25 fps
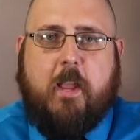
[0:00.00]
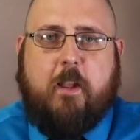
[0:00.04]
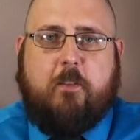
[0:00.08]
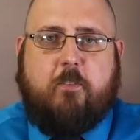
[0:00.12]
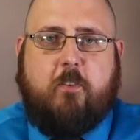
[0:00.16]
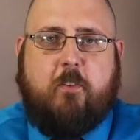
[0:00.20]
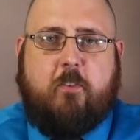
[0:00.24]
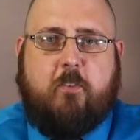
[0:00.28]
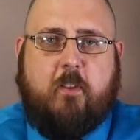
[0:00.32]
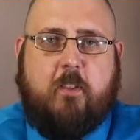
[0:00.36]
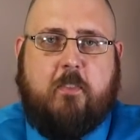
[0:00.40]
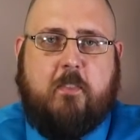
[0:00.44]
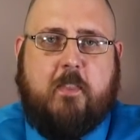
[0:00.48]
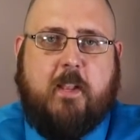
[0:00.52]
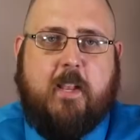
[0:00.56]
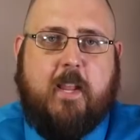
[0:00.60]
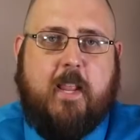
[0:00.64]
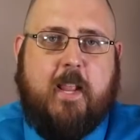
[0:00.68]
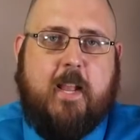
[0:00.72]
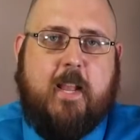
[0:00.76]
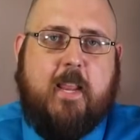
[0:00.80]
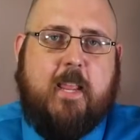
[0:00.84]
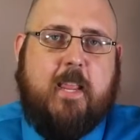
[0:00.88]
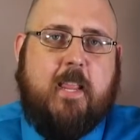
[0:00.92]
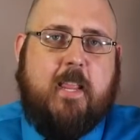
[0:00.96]
and she said that
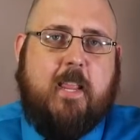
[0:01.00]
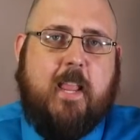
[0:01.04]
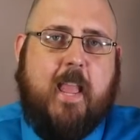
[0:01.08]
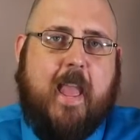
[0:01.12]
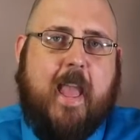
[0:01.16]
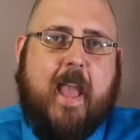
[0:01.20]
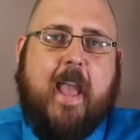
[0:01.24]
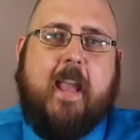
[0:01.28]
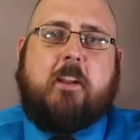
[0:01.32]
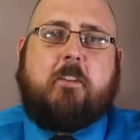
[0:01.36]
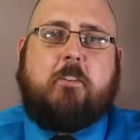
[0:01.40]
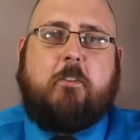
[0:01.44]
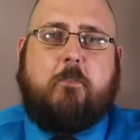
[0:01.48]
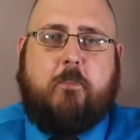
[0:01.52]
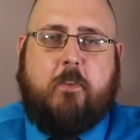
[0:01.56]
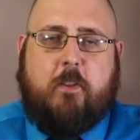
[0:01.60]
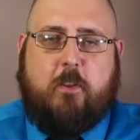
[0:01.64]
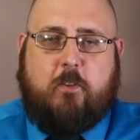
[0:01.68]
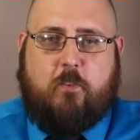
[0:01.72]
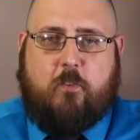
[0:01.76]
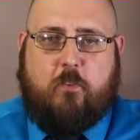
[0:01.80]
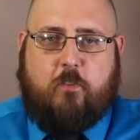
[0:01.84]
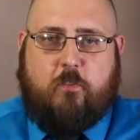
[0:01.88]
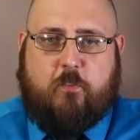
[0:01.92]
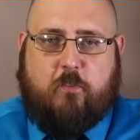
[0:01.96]
any
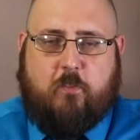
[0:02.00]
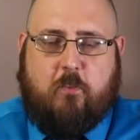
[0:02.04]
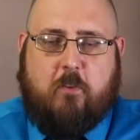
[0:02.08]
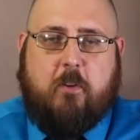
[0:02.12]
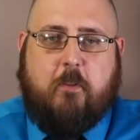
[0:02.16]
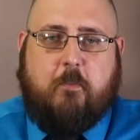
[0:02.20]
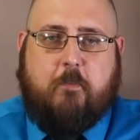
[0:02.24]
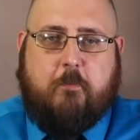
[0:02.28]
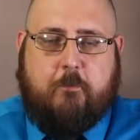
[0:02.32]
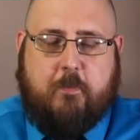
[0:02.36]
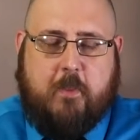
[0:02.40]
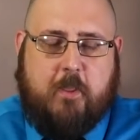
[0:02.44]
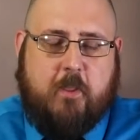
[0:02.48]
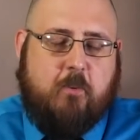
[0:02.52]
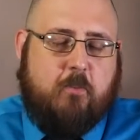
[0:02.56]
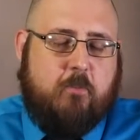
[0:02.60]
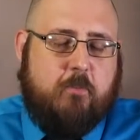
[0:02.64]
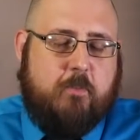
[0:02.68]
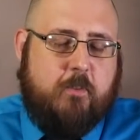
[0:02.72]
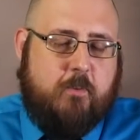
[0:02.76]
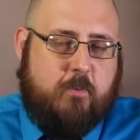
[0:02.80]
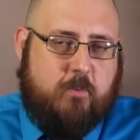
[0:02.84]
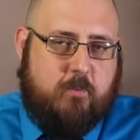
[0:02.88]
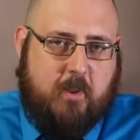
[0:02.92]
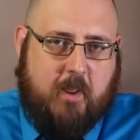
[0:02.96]
activist should
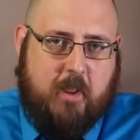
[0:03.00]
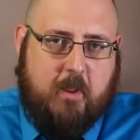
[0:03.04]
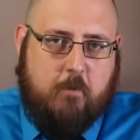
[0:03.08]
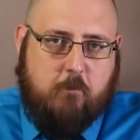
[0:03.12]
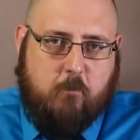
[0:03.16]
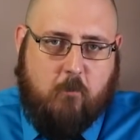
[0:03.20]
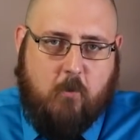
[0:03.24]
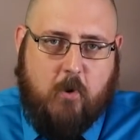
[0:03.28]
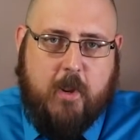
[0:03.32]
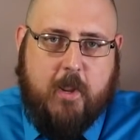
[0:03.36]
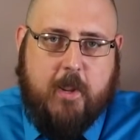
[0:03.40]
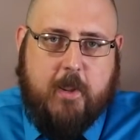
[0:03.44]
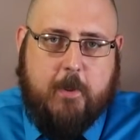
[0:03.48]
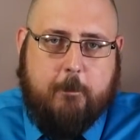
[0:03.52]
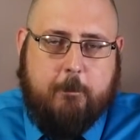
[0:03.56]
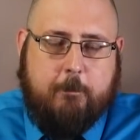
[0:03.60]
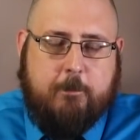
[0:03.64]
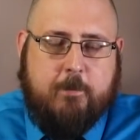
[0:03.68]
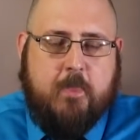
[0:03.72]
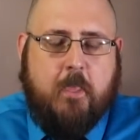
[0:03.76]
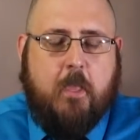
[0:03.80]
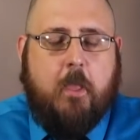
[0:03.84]
feel the same way.